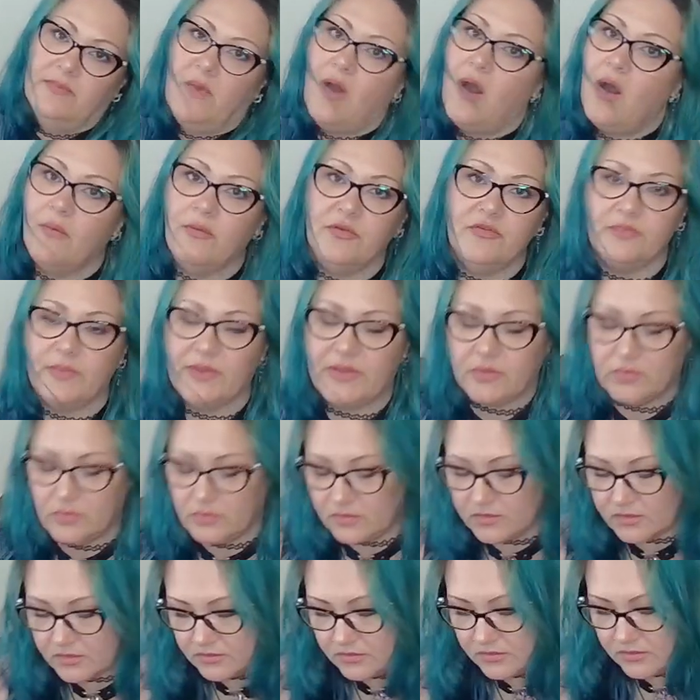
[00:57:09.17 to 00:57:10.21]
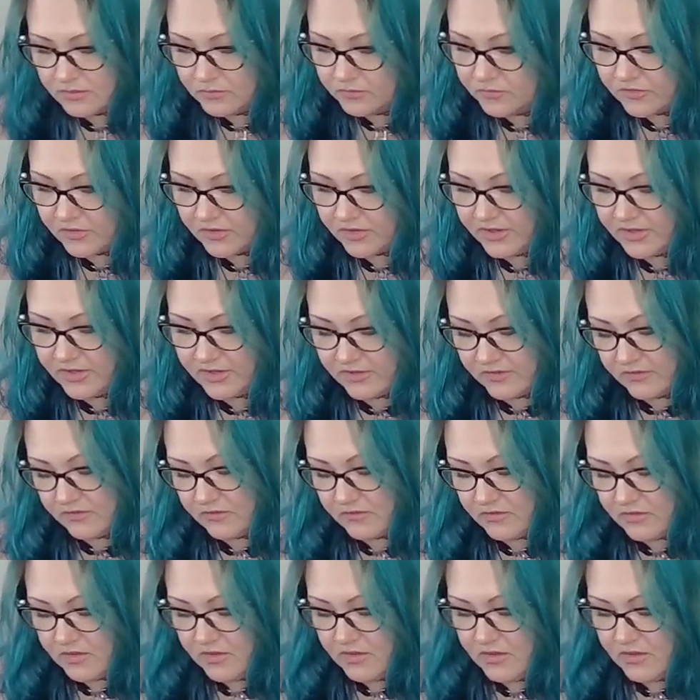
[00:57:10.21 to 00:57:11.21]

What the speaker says: always way cooler. I'm sorry, it is.